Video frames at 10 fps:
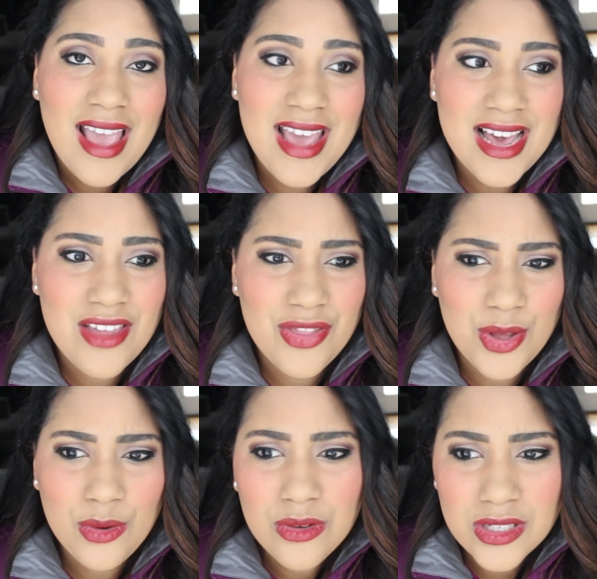And
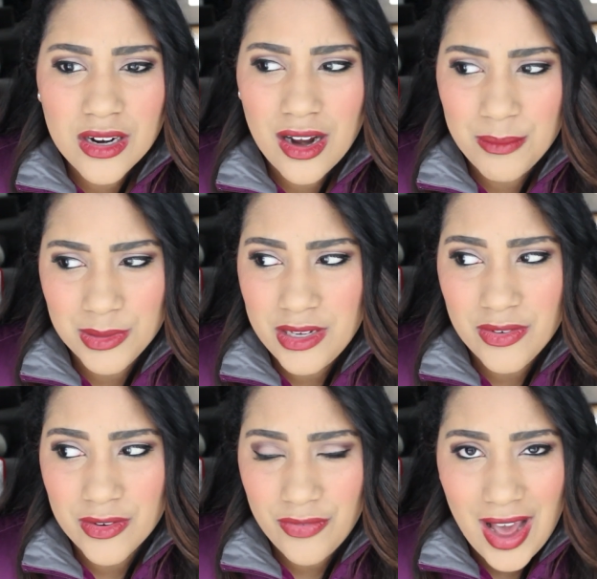those are, I
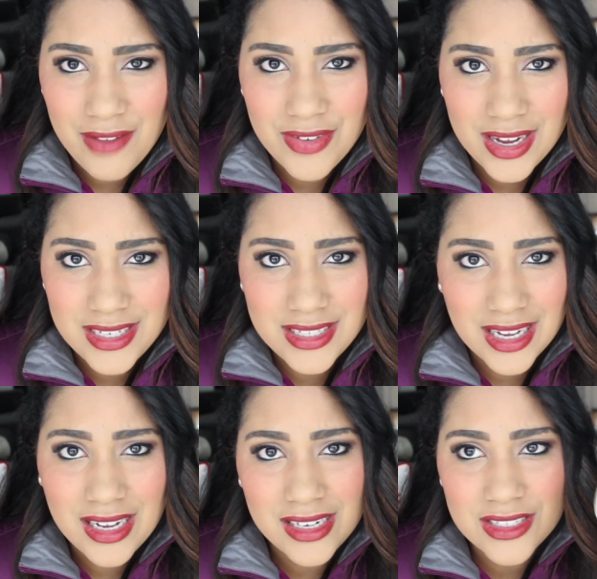believe, are
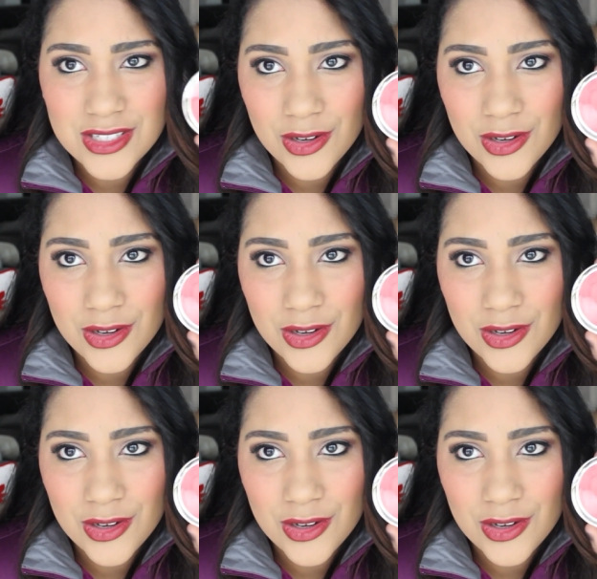$5.99.